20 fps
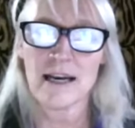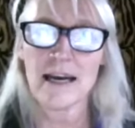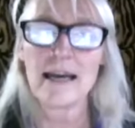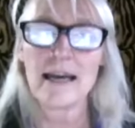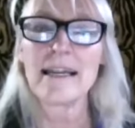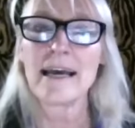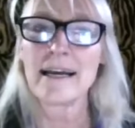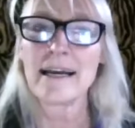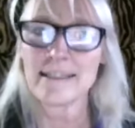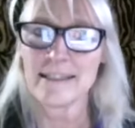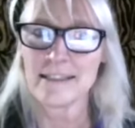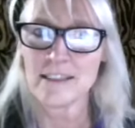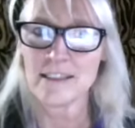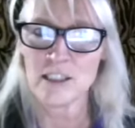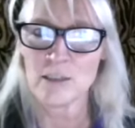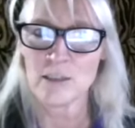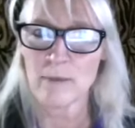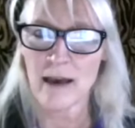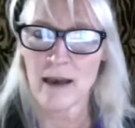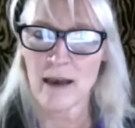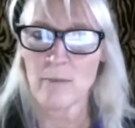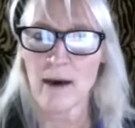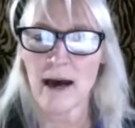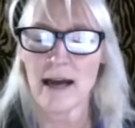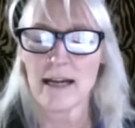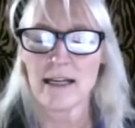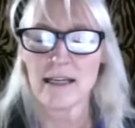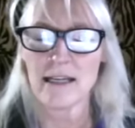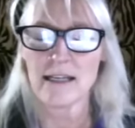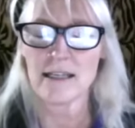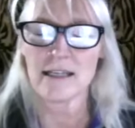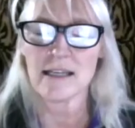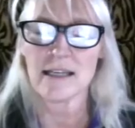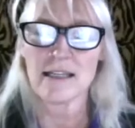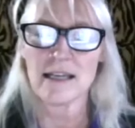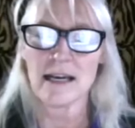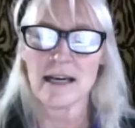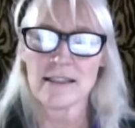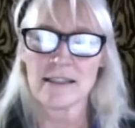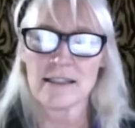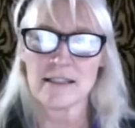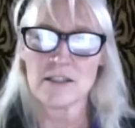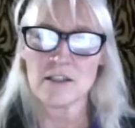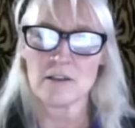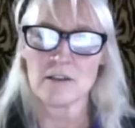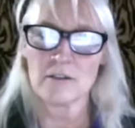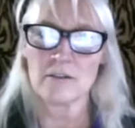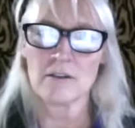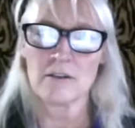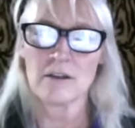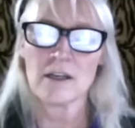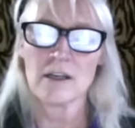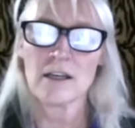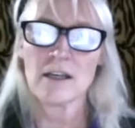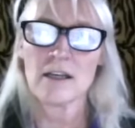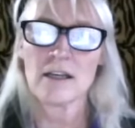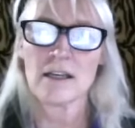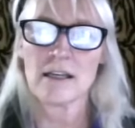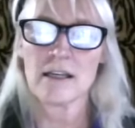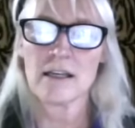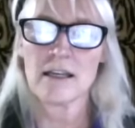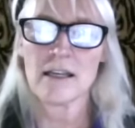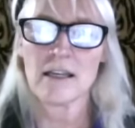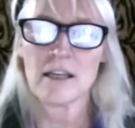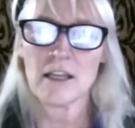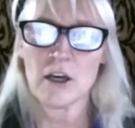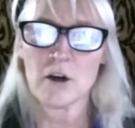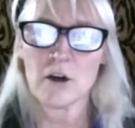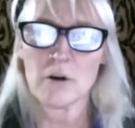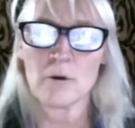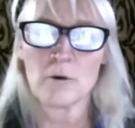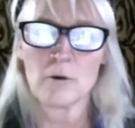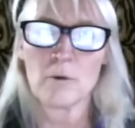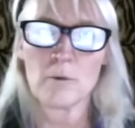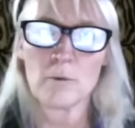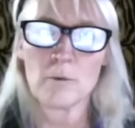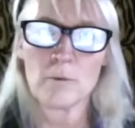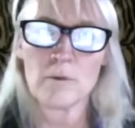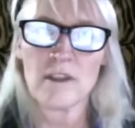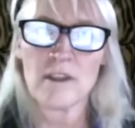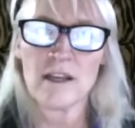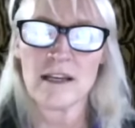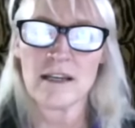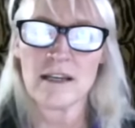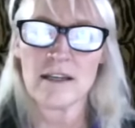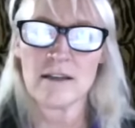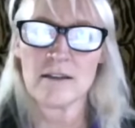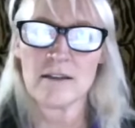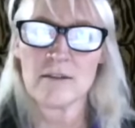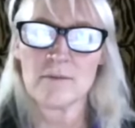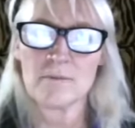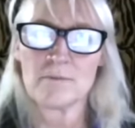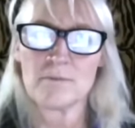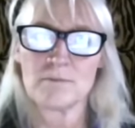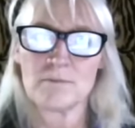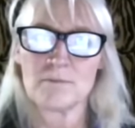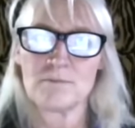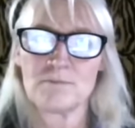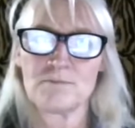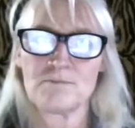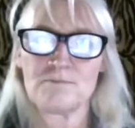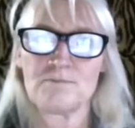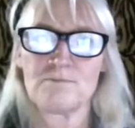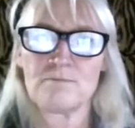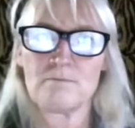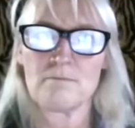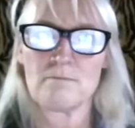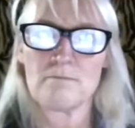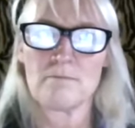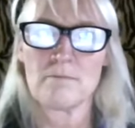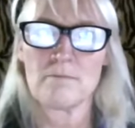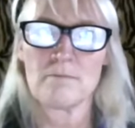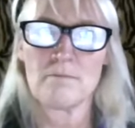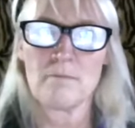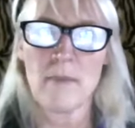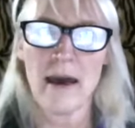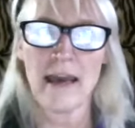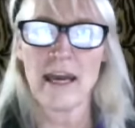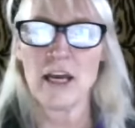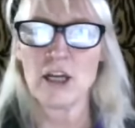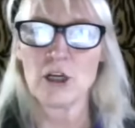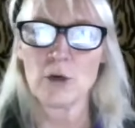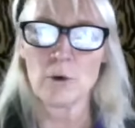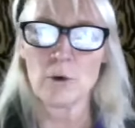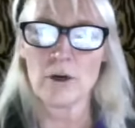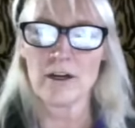connected to my body and connected to, you know, my inner